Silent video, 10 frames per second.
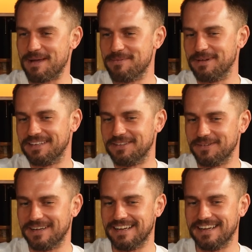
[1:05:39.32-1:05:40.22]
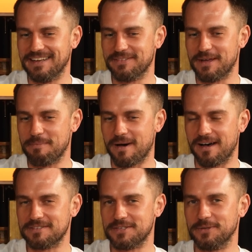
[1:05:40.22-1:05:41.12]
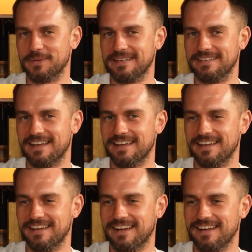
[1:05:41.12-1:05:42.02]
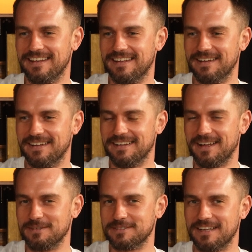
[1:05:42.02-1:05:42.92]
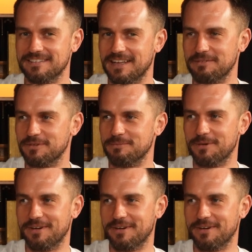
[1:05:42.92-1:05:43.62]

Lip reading: we can do another part 2 and I'll start digging for more